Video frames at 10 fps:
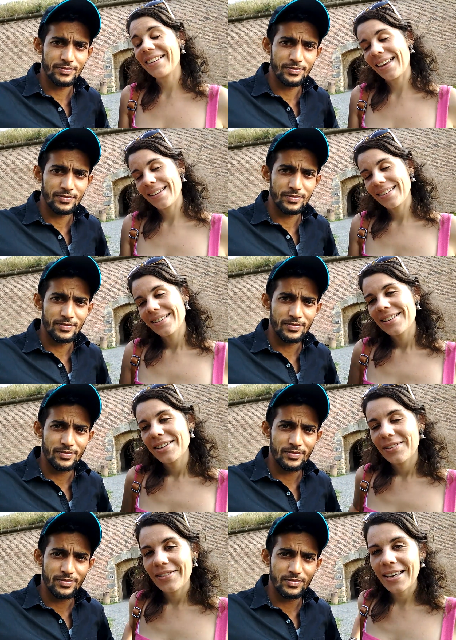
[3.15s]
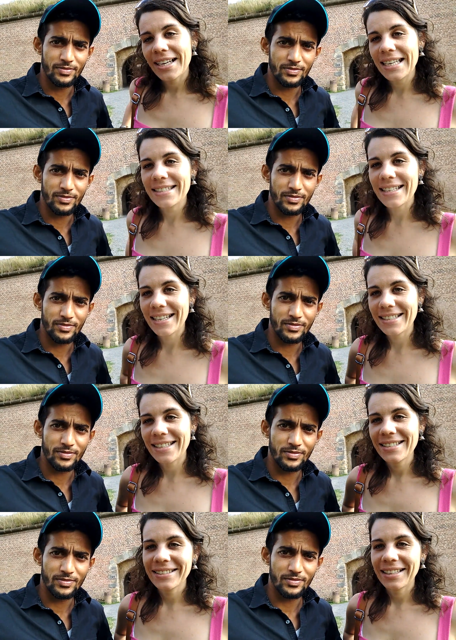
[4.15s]
Speaker 1: Okay, we are in
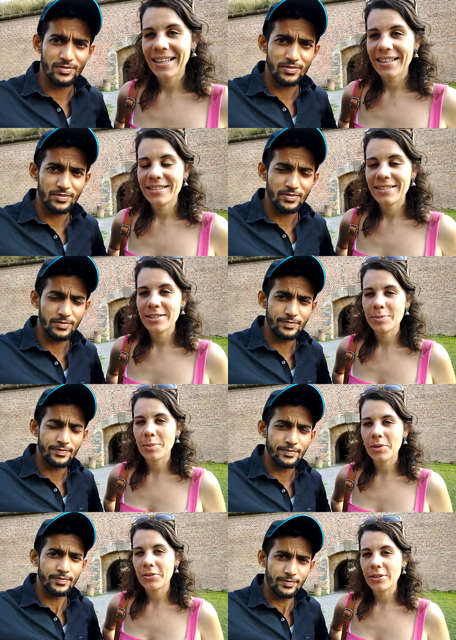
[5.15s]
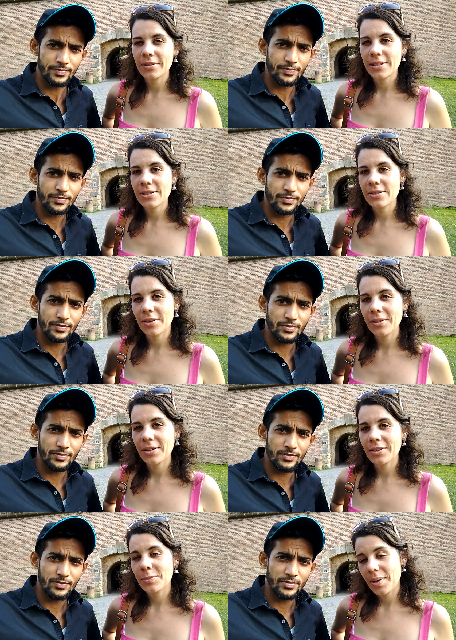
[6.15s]
Terezin at the small fortress
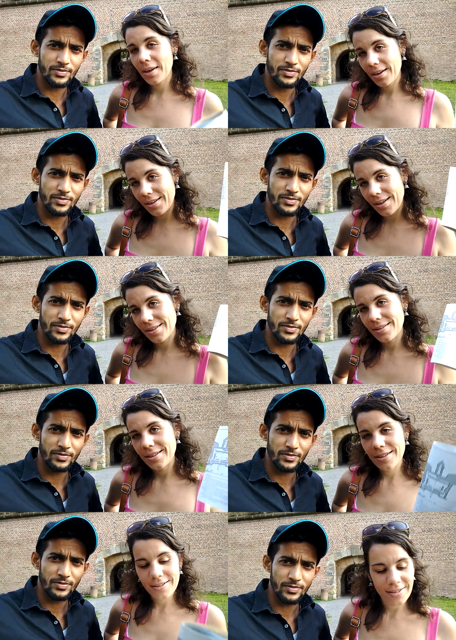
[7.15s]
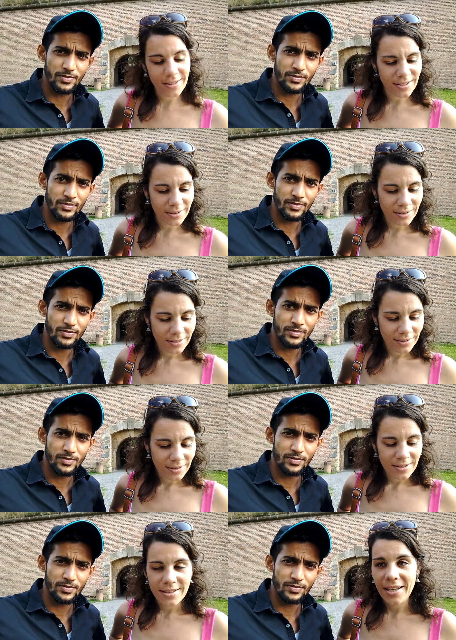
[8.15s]
circle. Behind us there's the
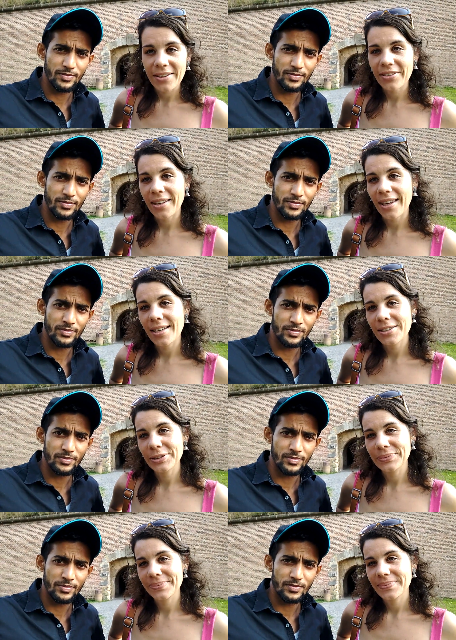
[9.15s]
Death Gate.